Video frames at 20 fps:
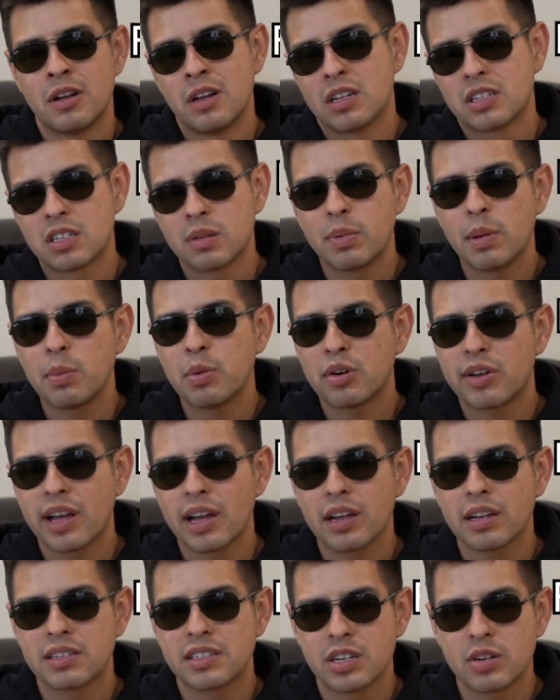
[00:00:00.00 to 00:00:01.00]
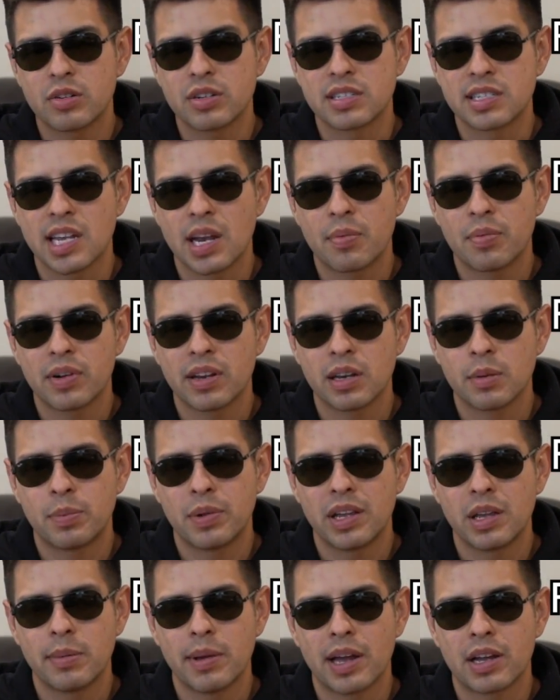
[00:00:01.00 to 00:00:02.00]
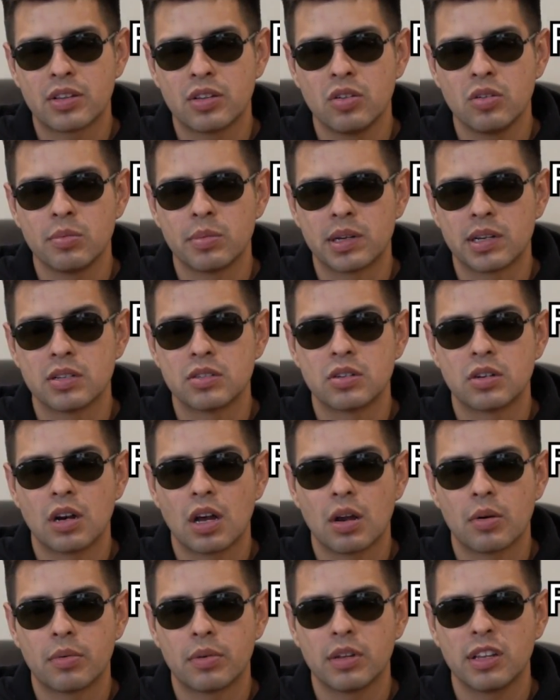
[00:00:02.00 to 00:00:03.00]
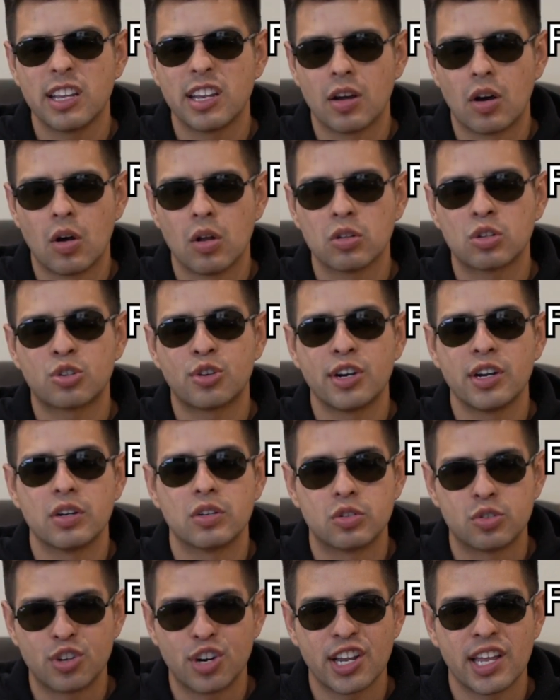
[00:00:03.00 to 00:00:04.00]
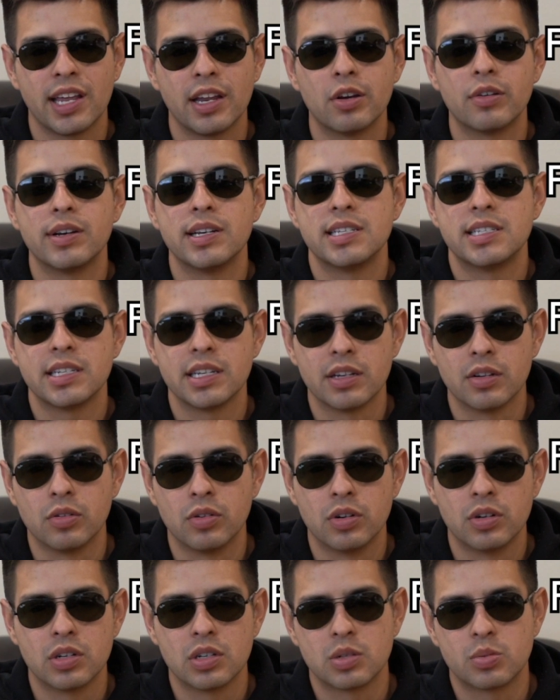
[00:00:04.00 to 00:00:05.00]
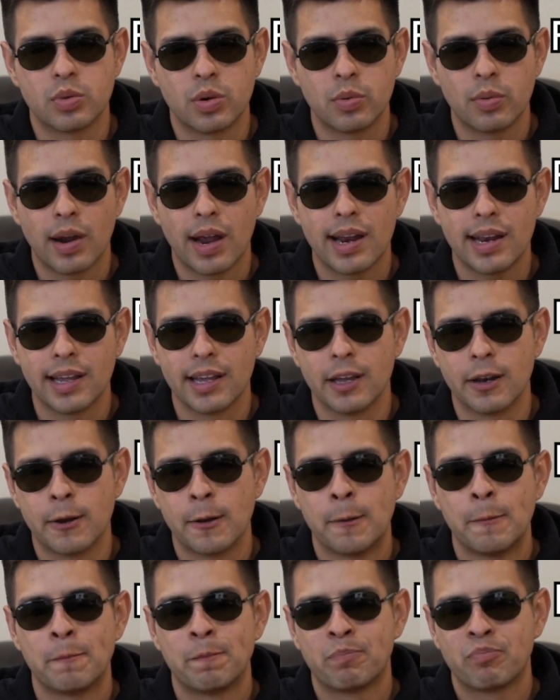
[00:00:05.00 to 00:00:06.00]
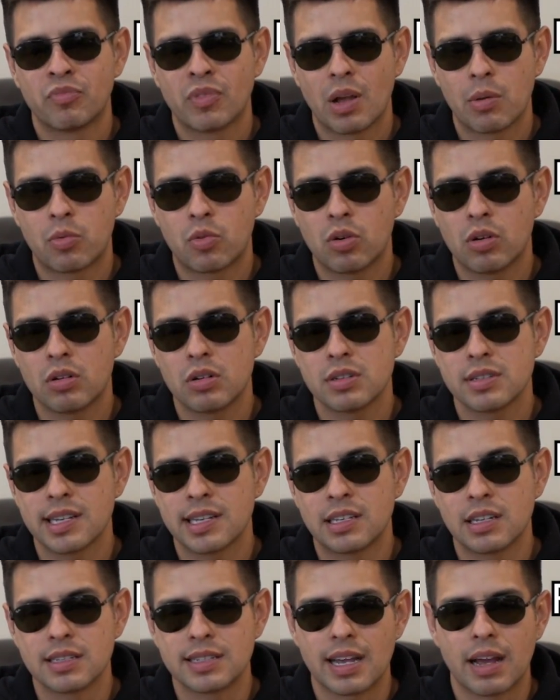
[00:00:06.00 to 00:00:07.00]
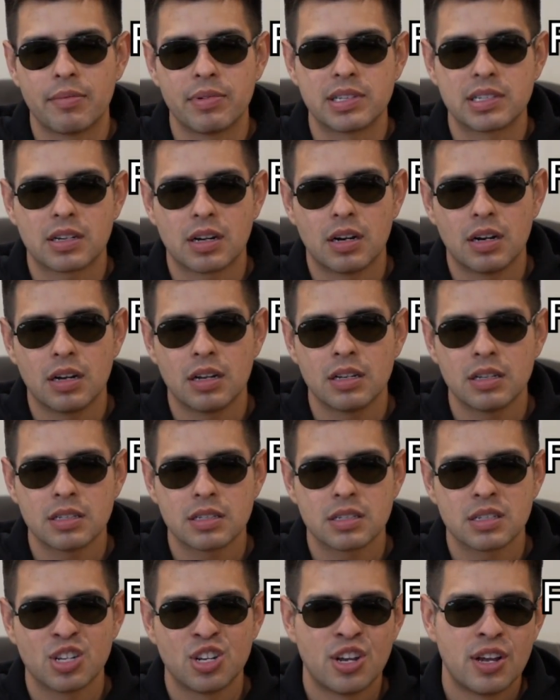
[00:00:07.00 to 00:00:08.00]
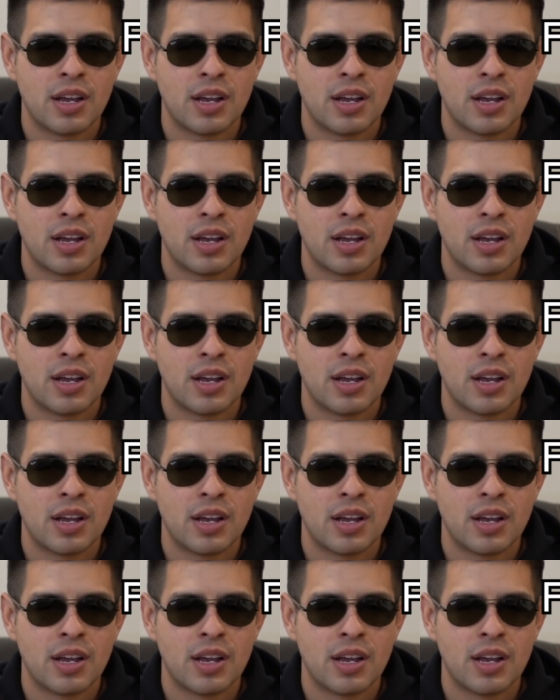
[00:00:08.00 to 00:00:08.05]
Some people can consider it safer than a piggyback tune because you're not really altering or tricking your ECU. You're just rewriting it. Of course, it does have its cons.